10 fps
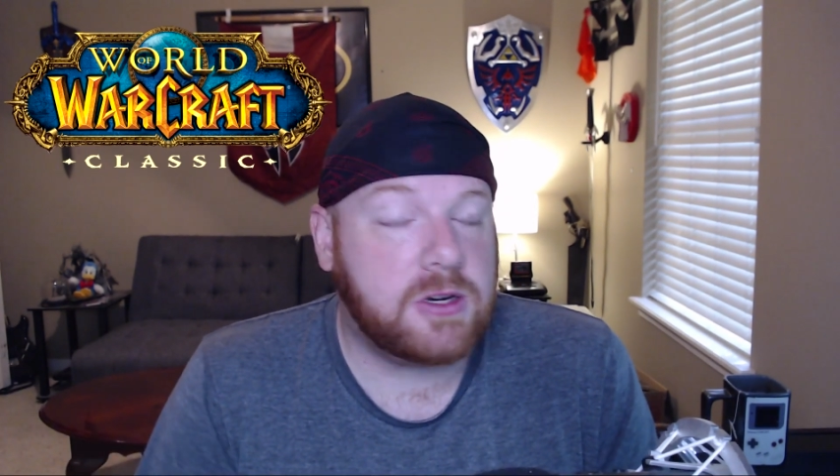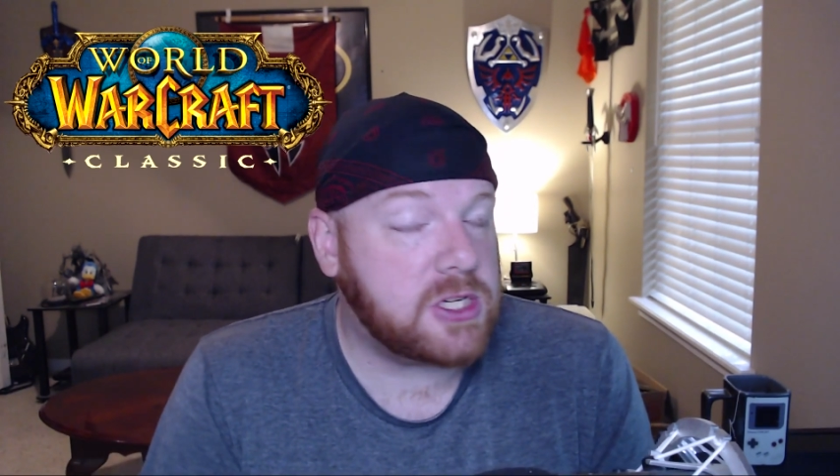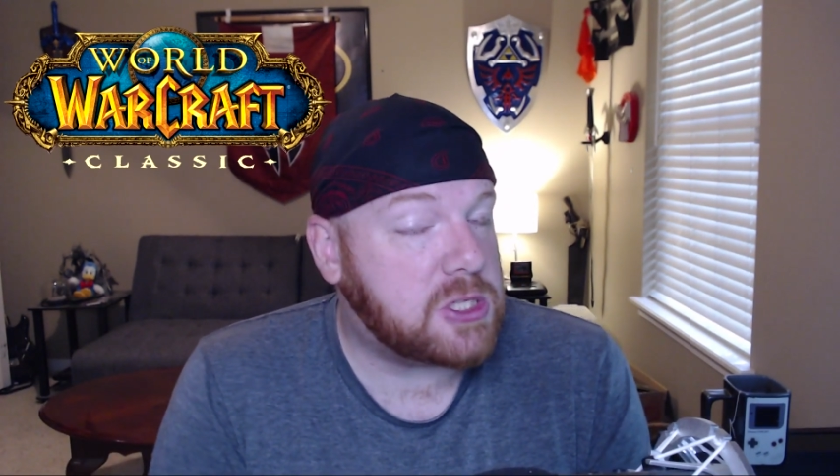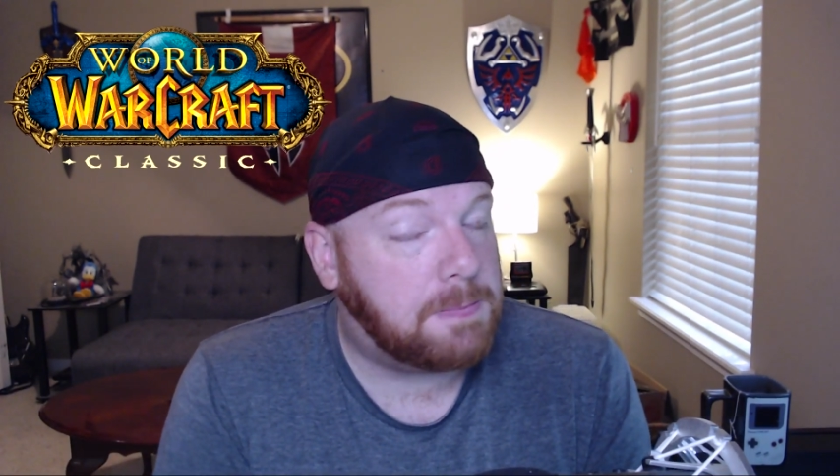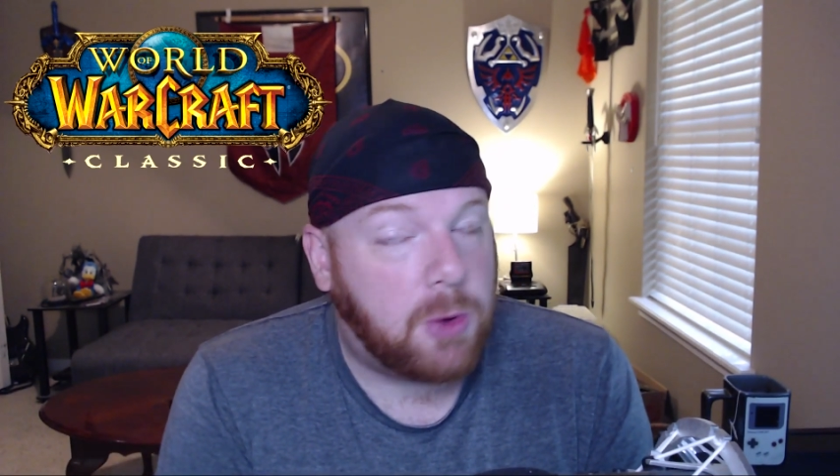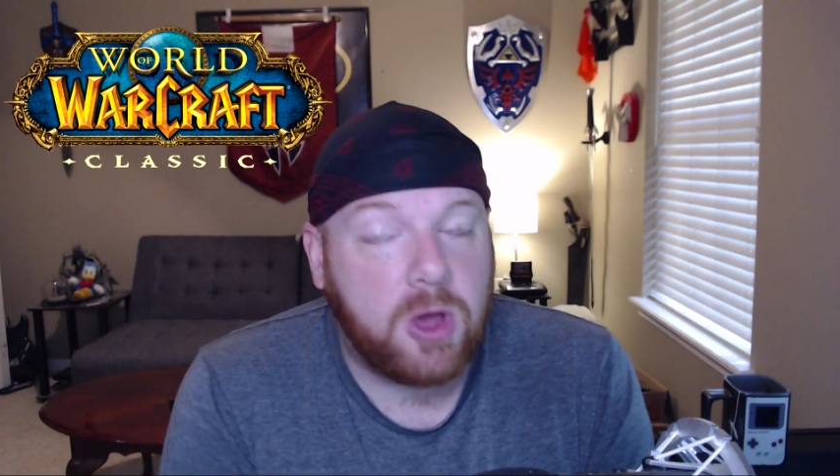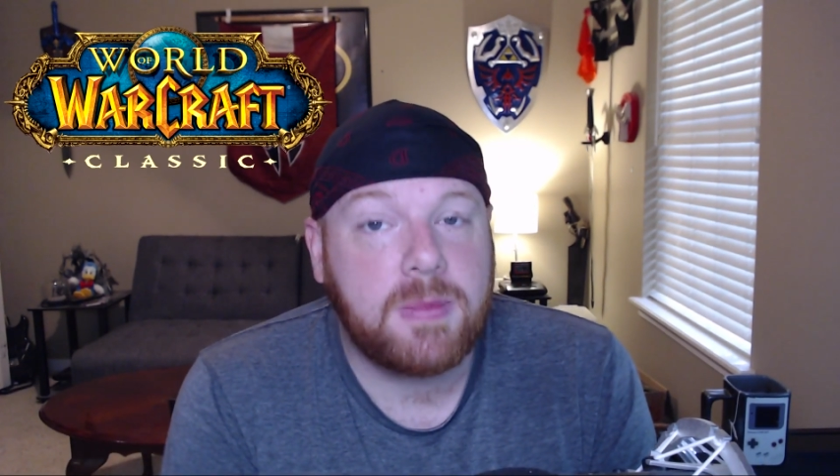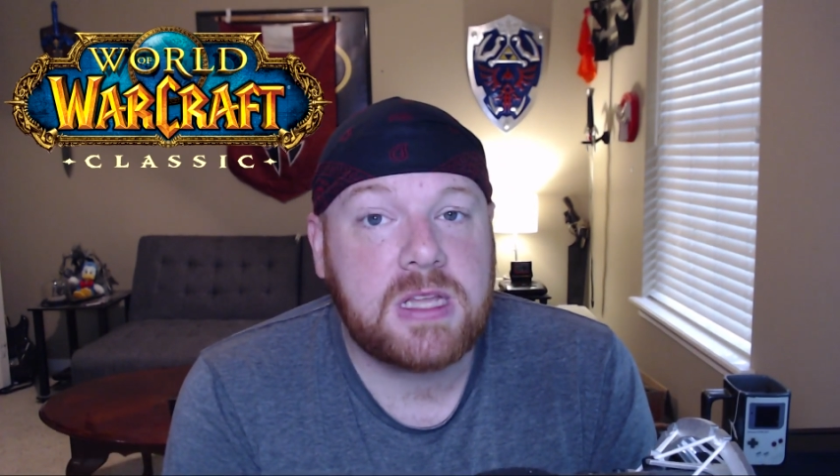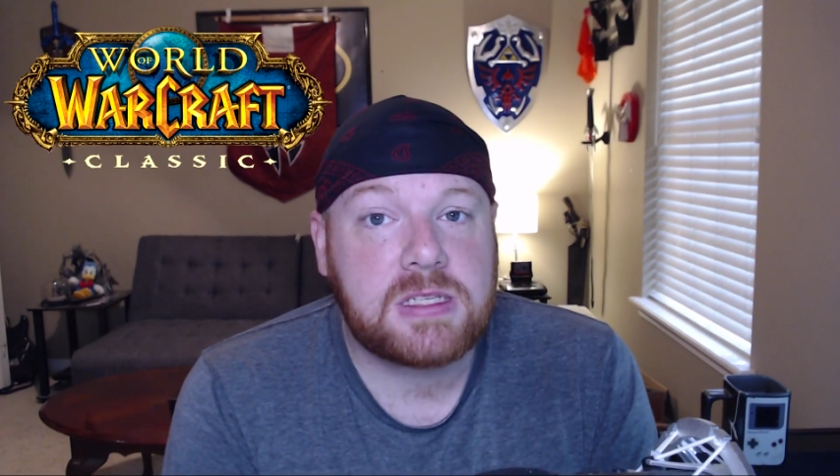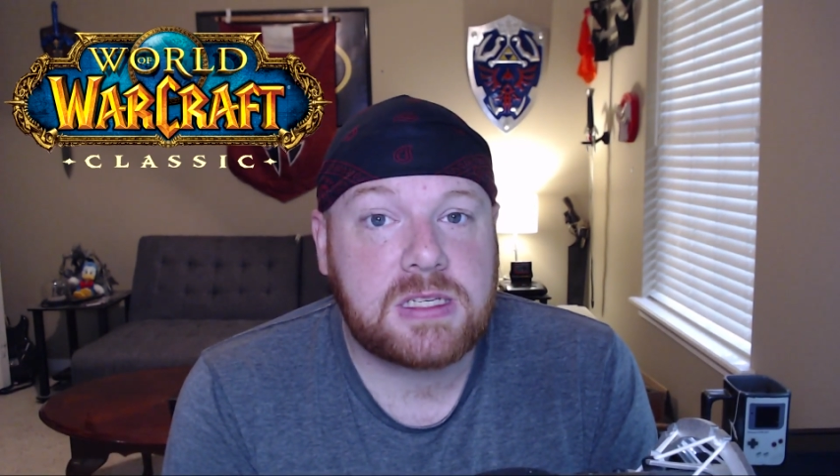
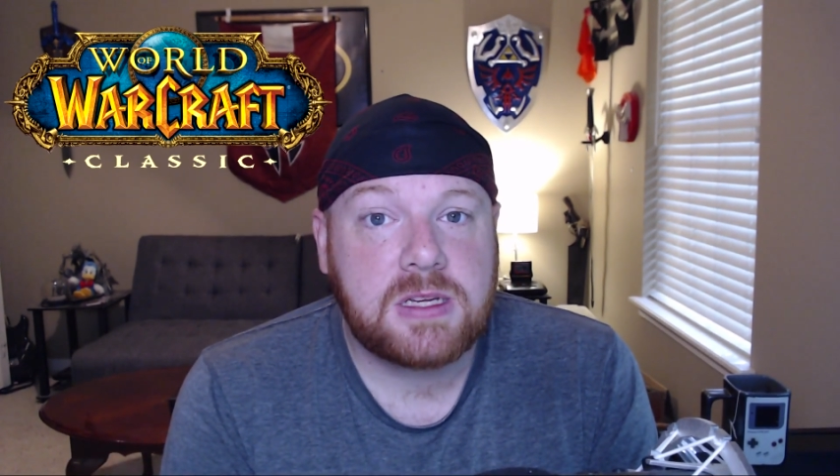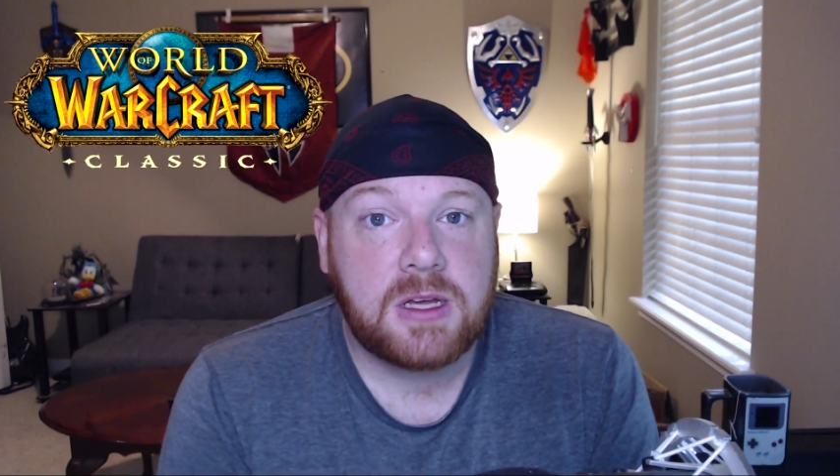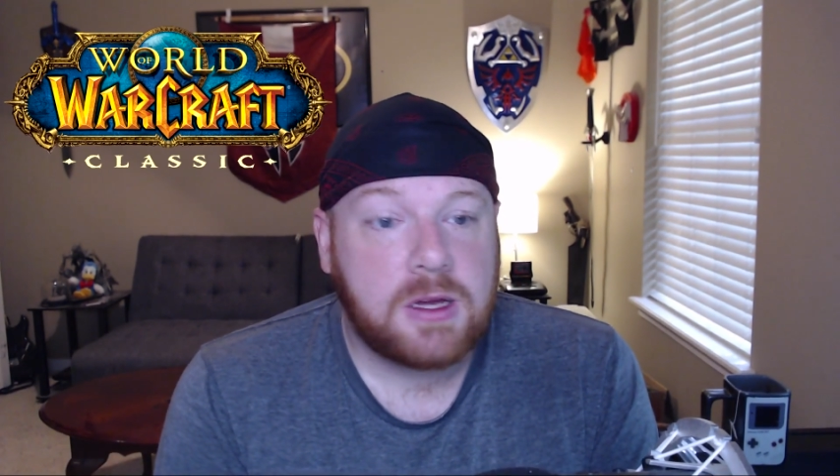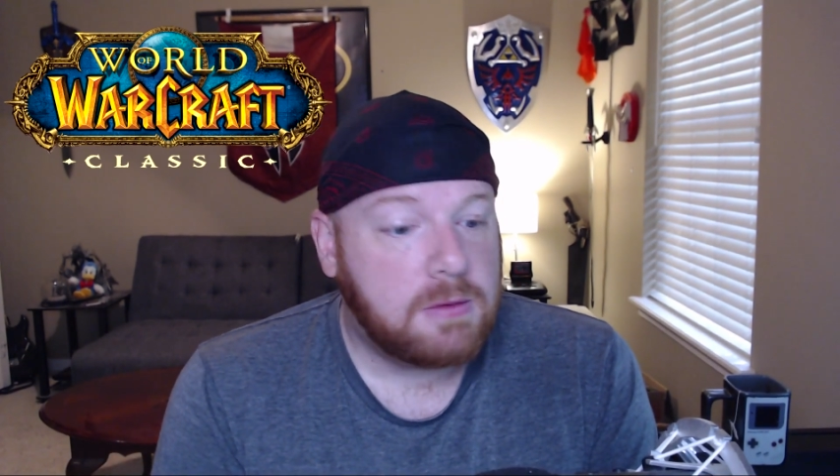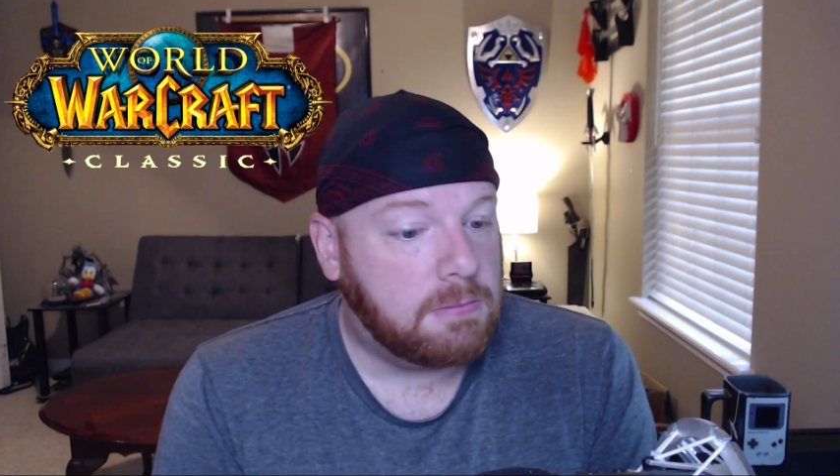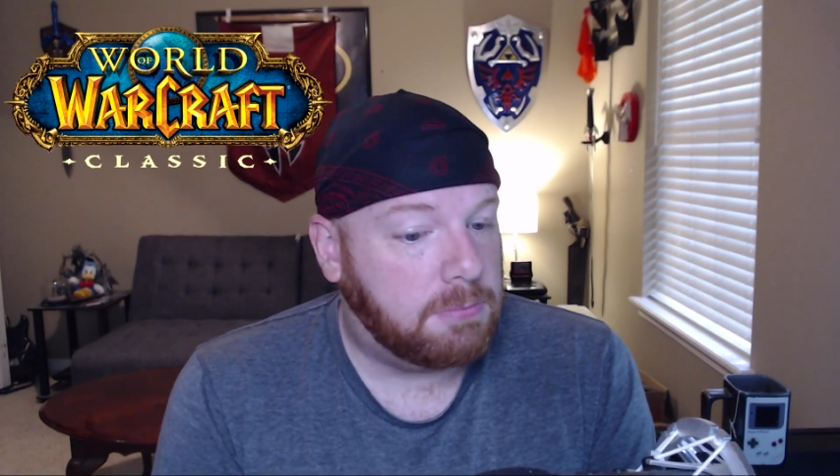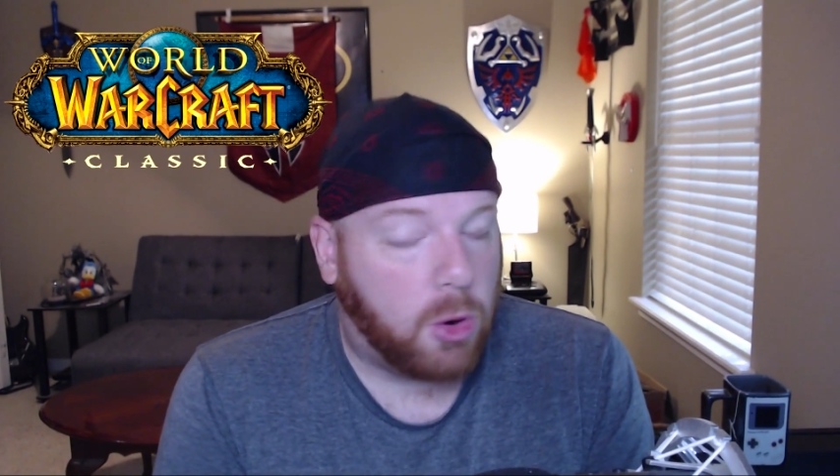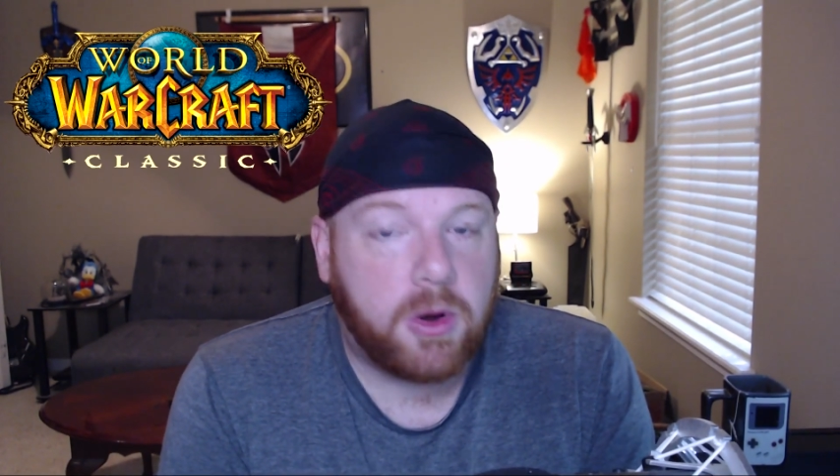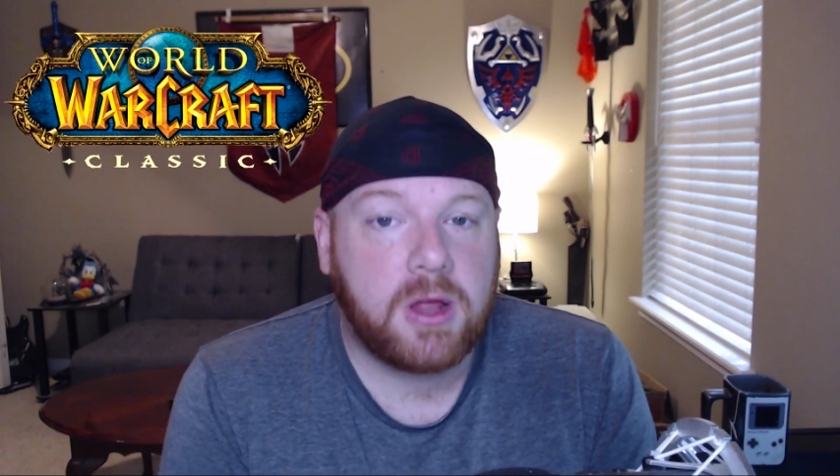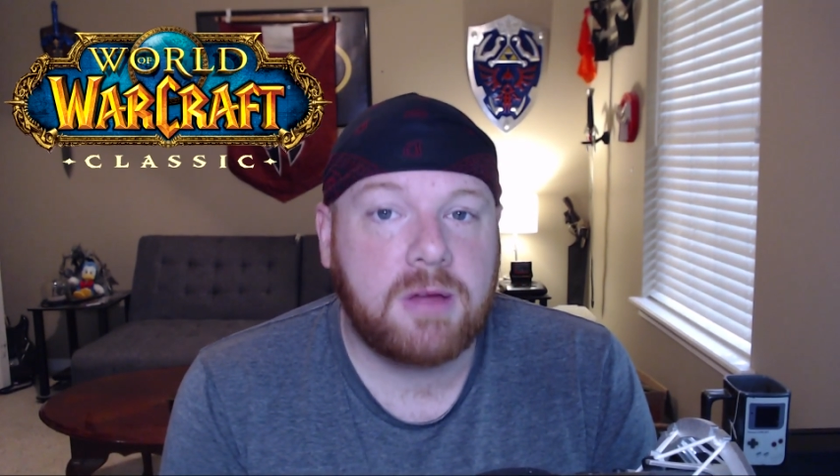disappointment,
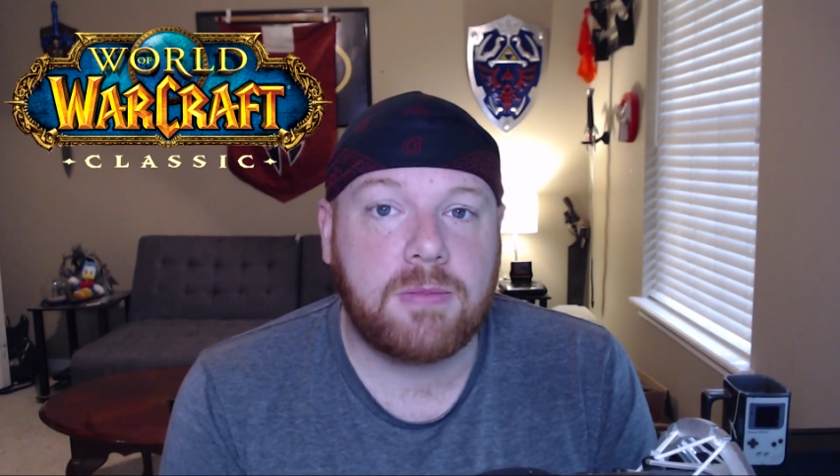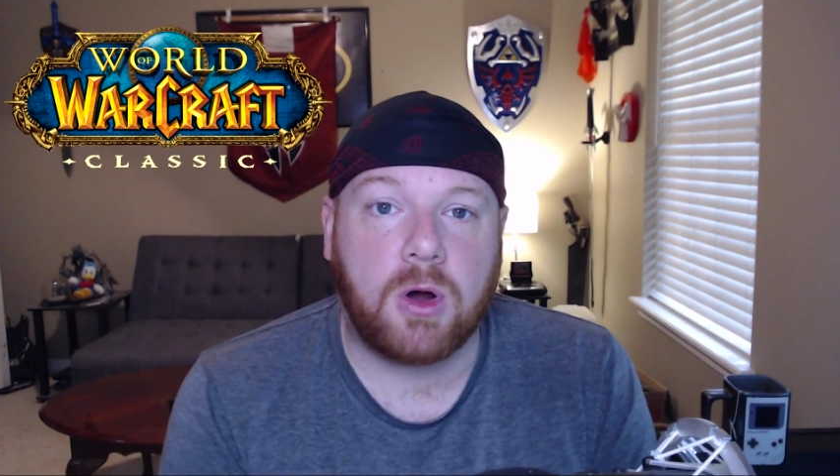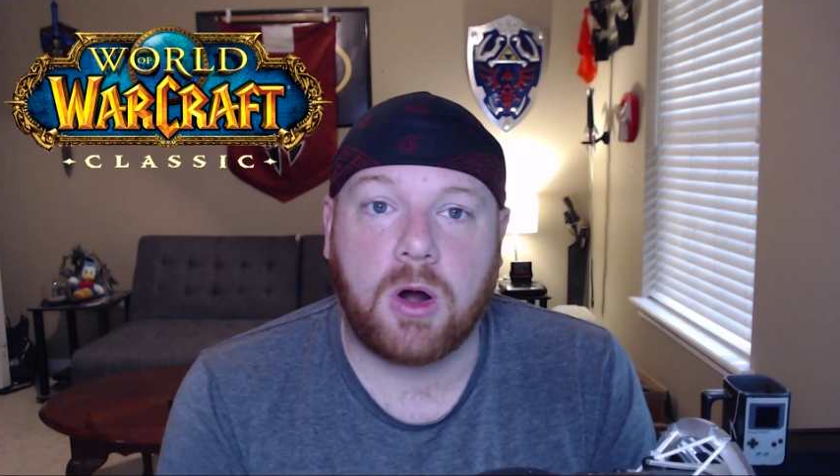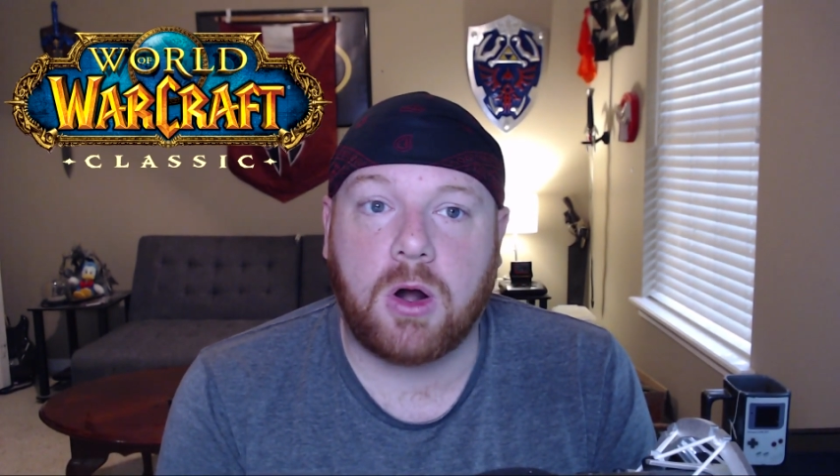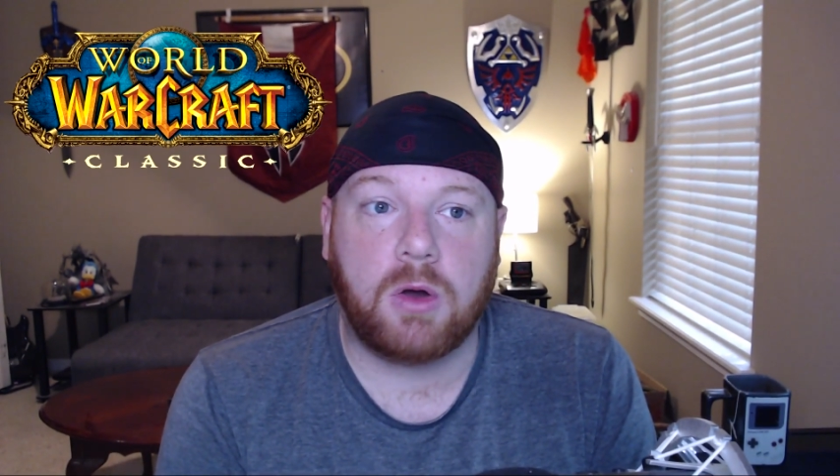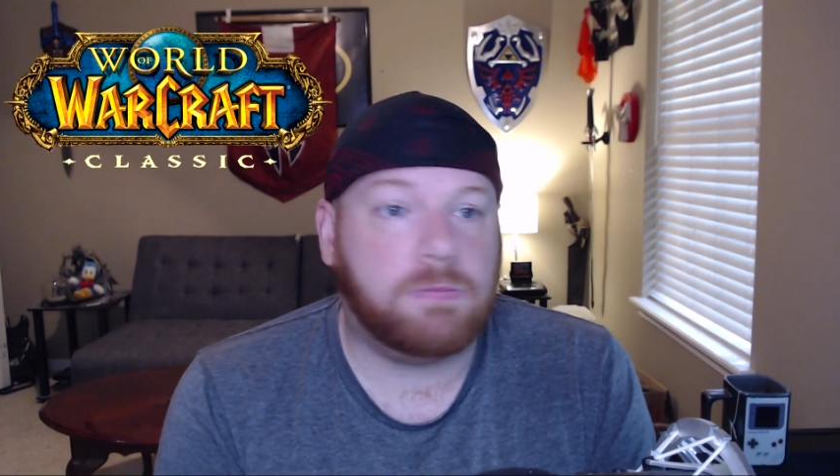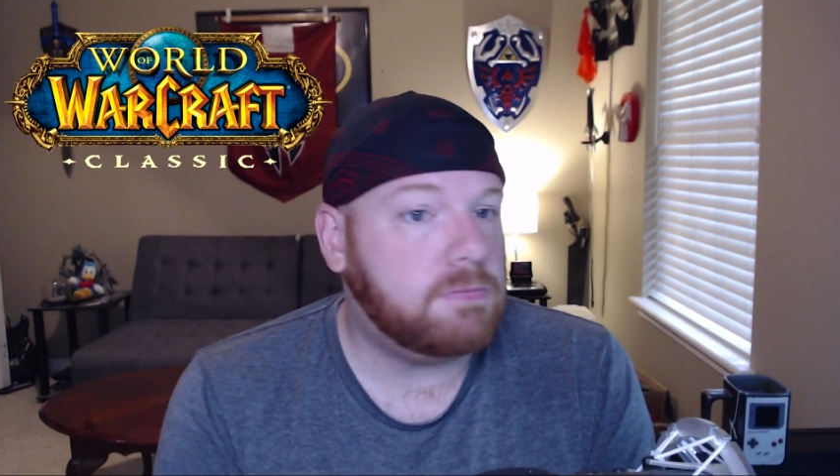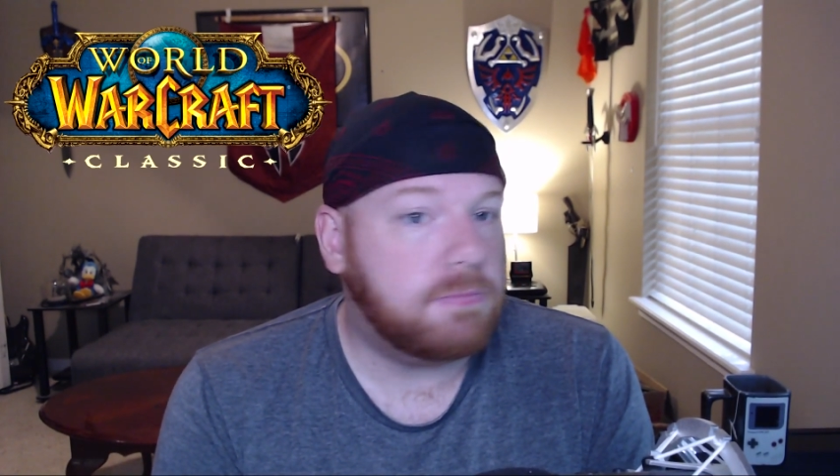boredom, or